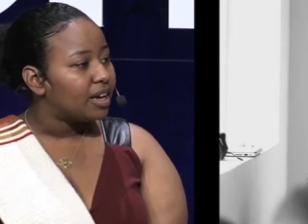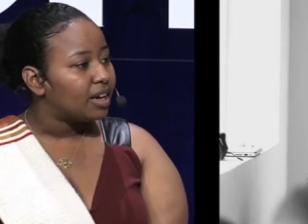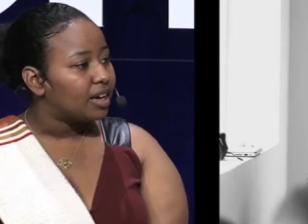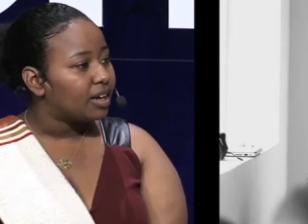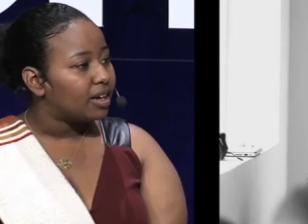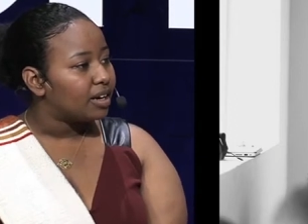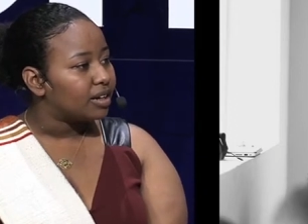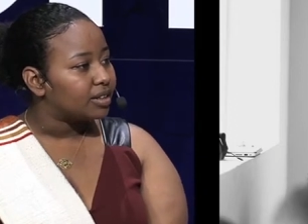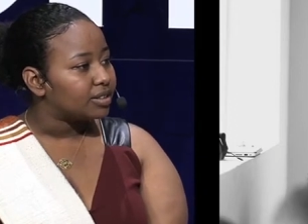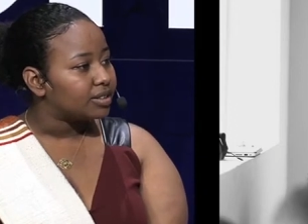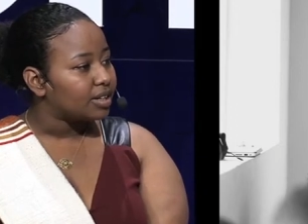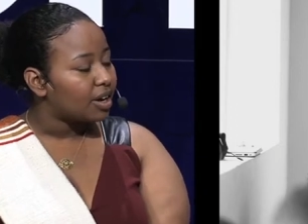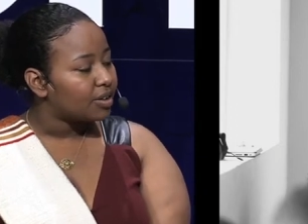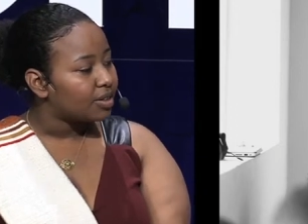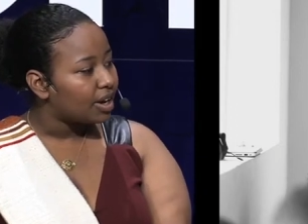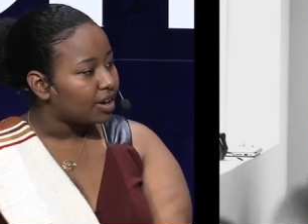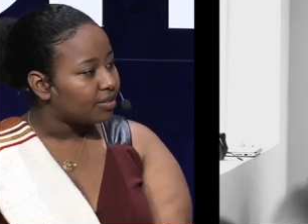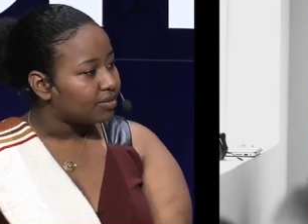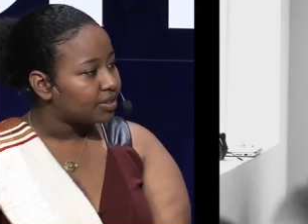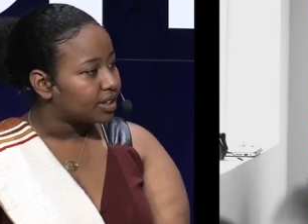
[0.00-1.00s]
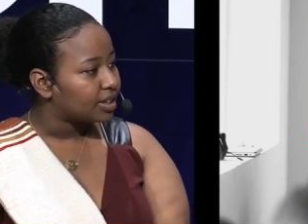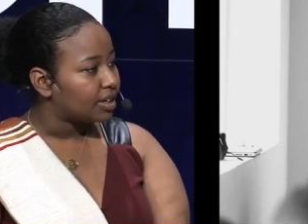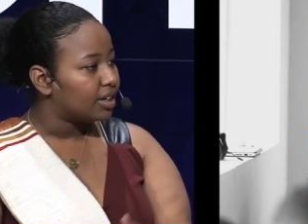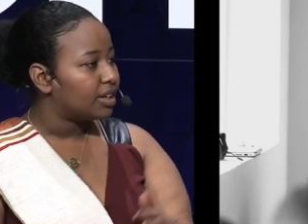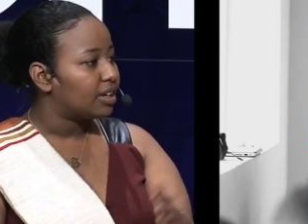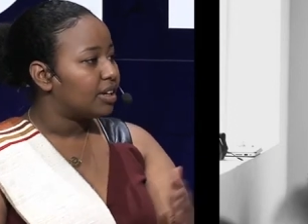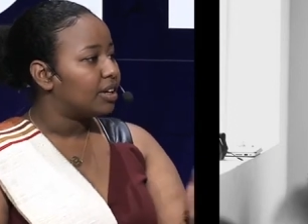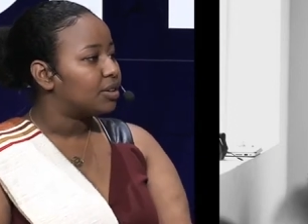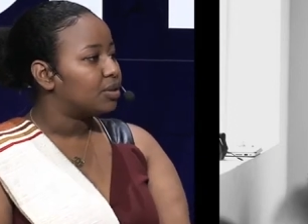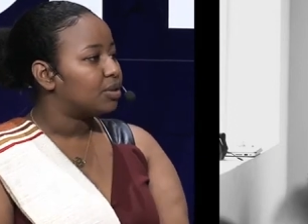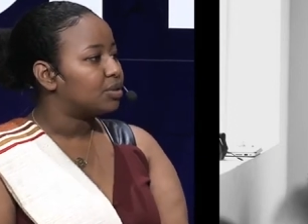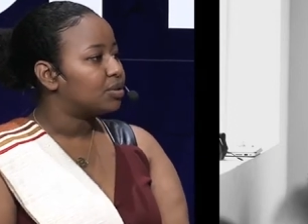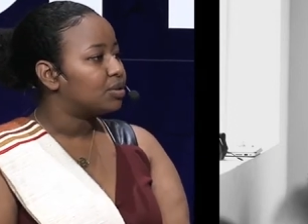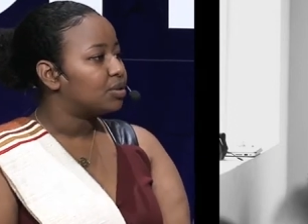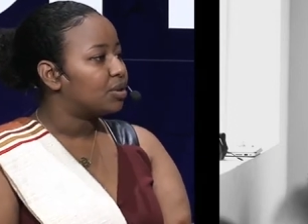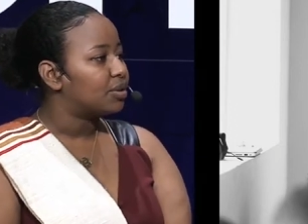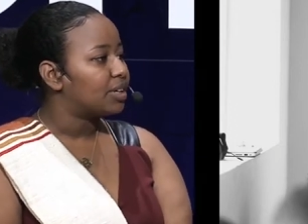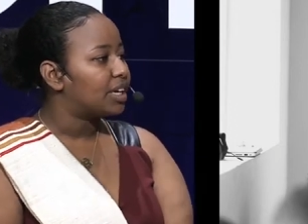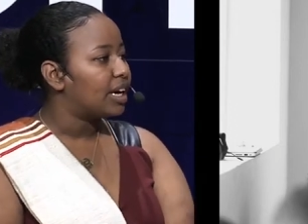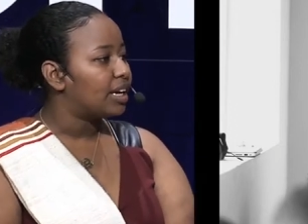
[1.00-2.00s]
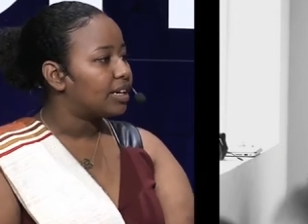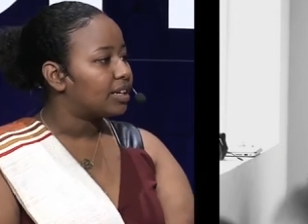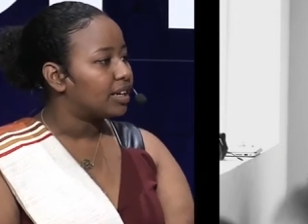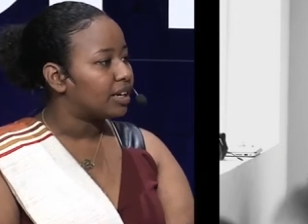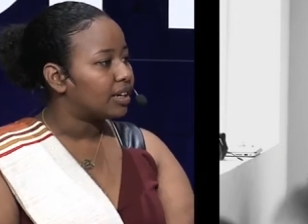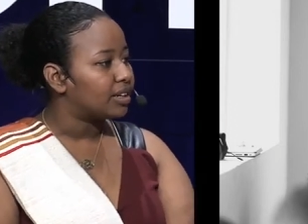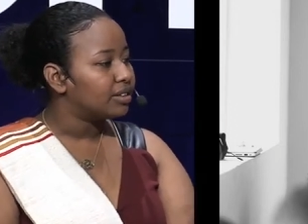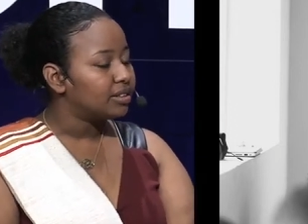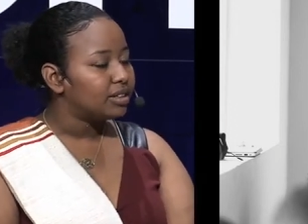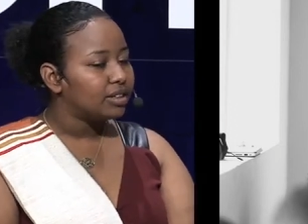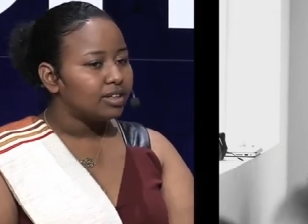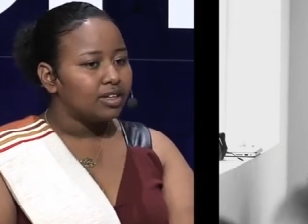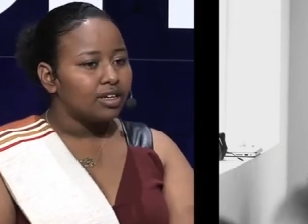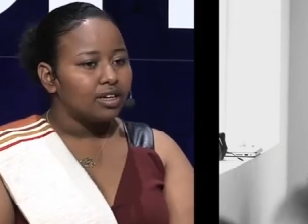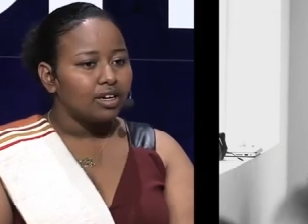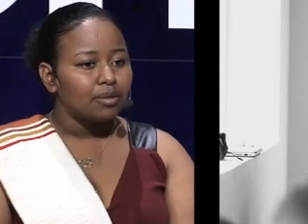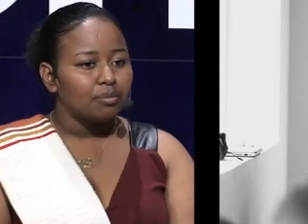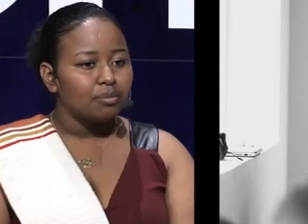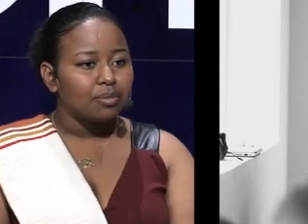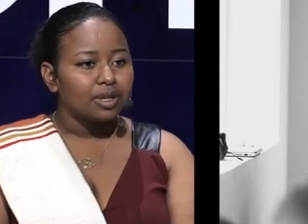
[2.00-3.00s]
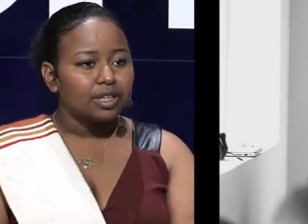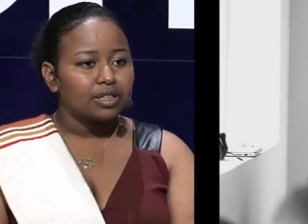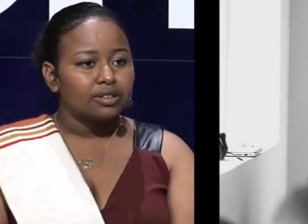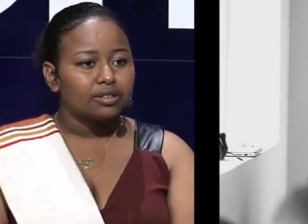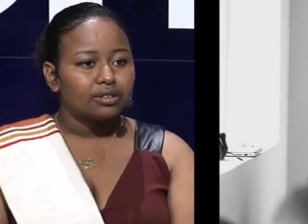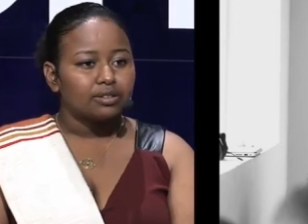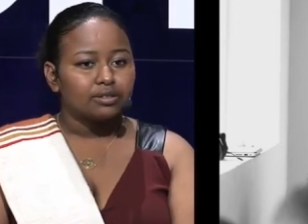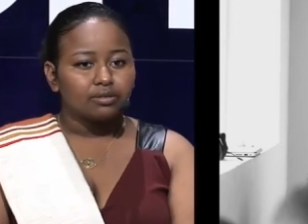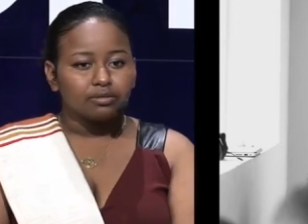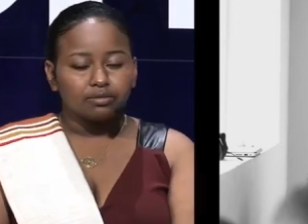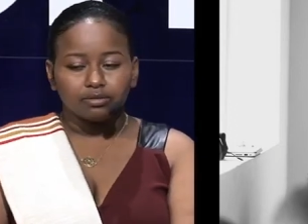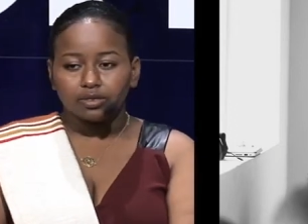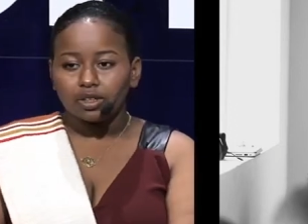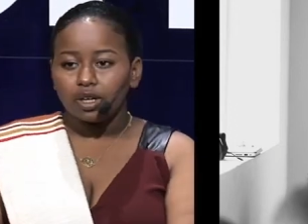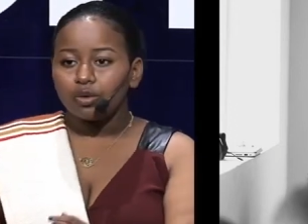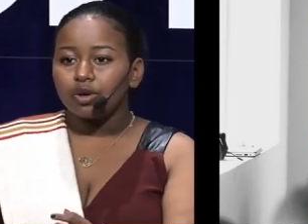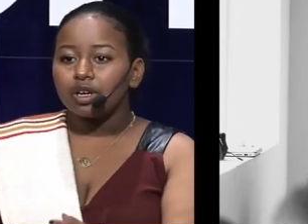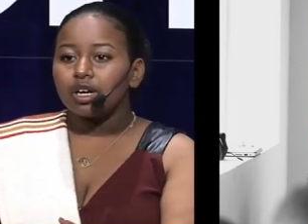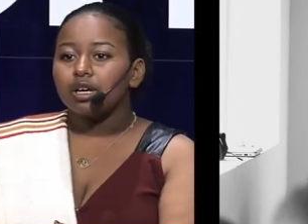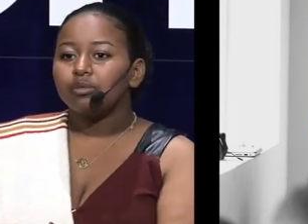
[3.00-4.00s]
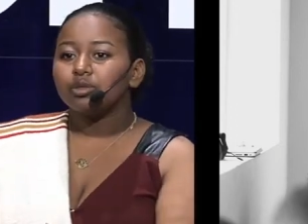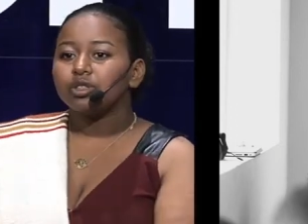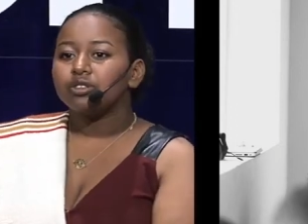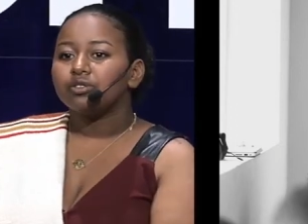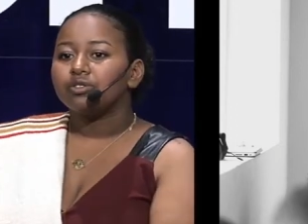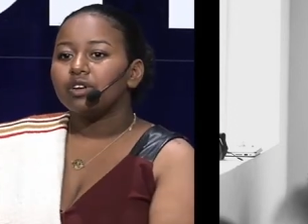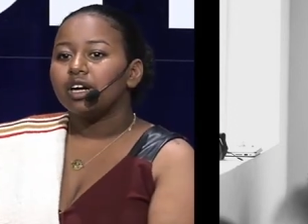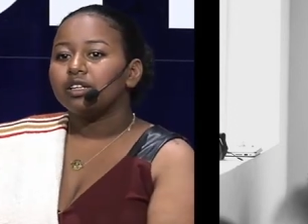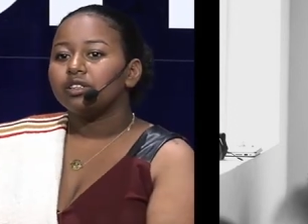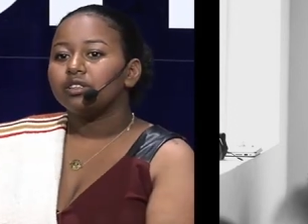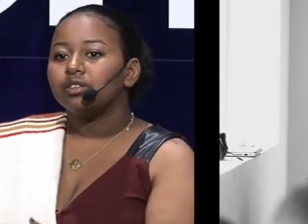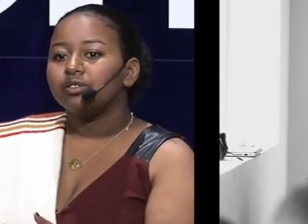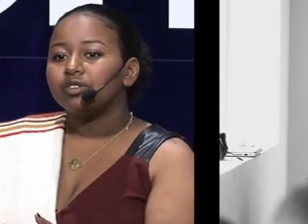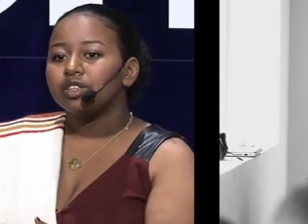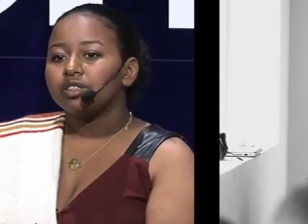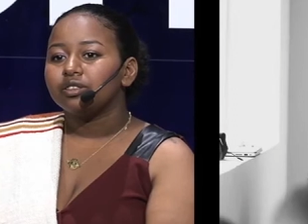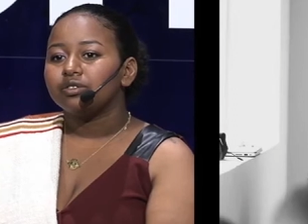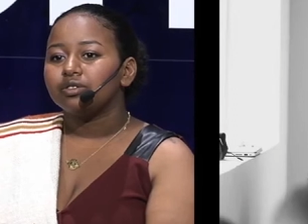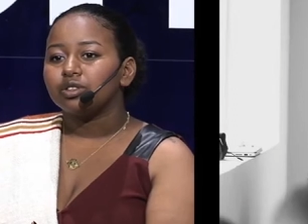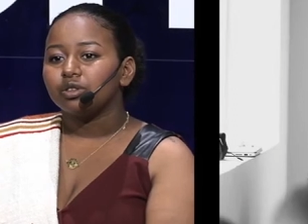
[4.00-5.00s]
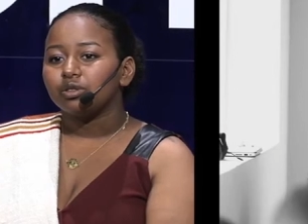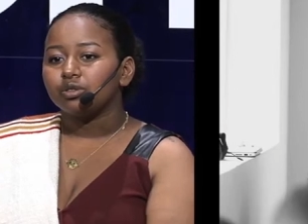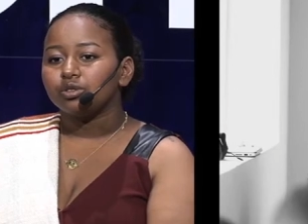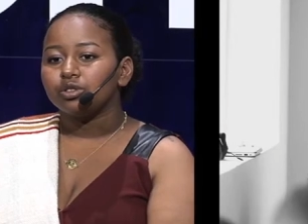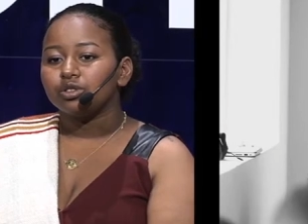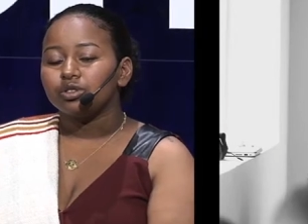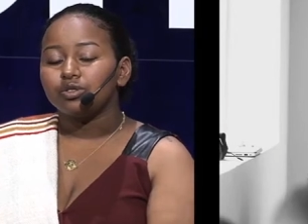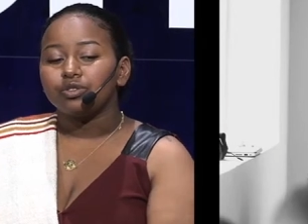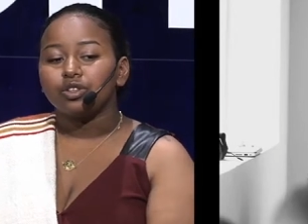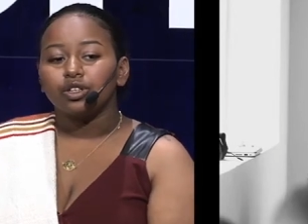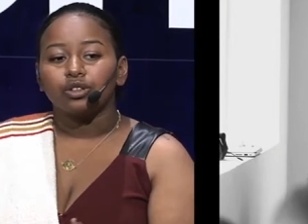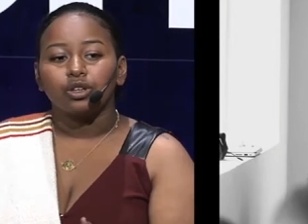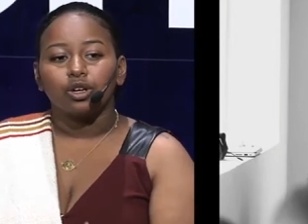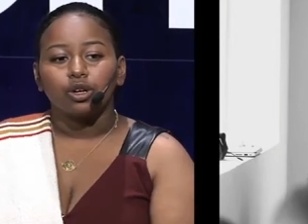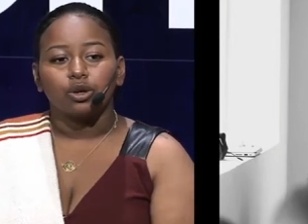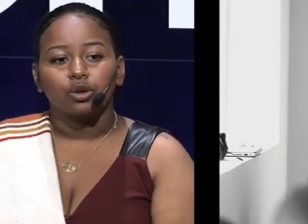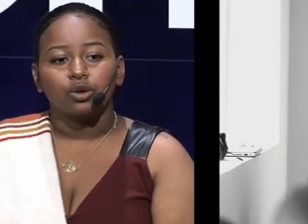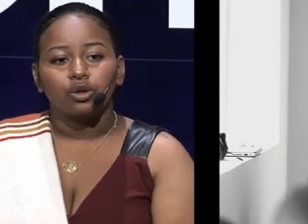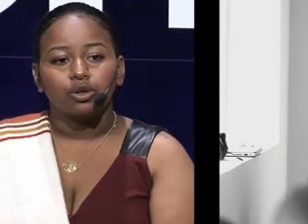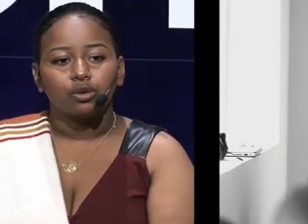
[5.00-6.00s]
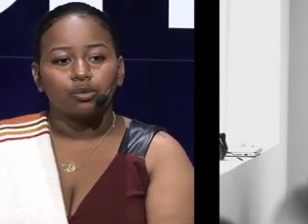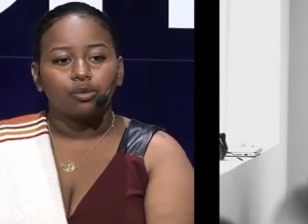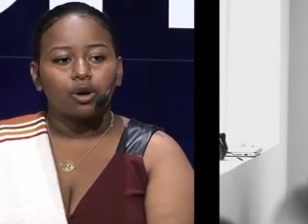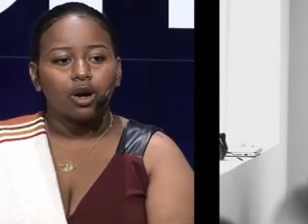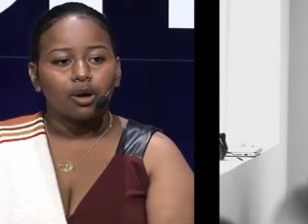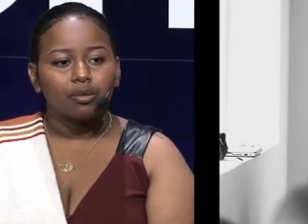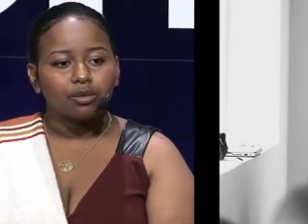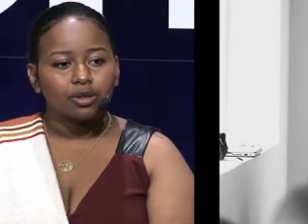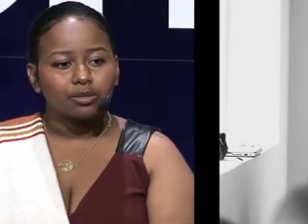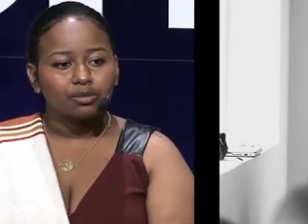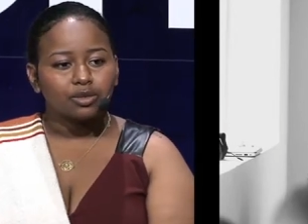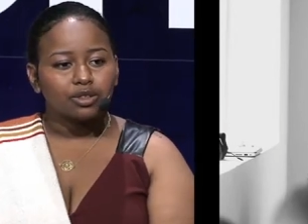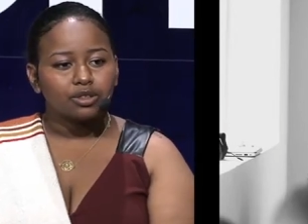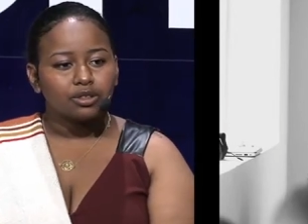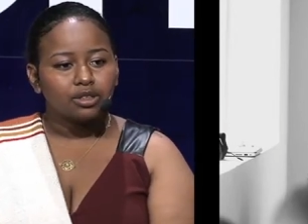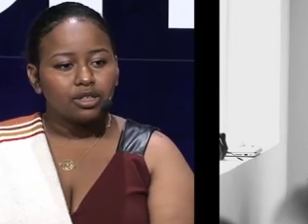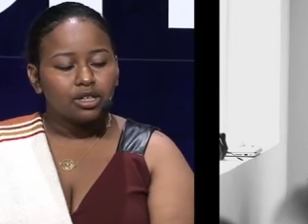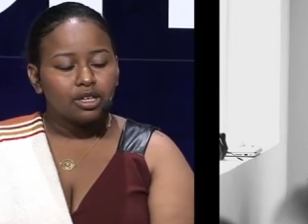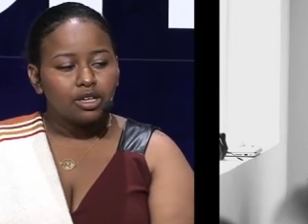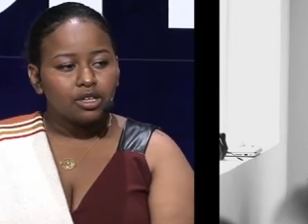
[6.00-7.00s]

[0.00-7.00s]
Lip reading: South Africa and also Kenya, but they were able to find innovative solutions for their local problems.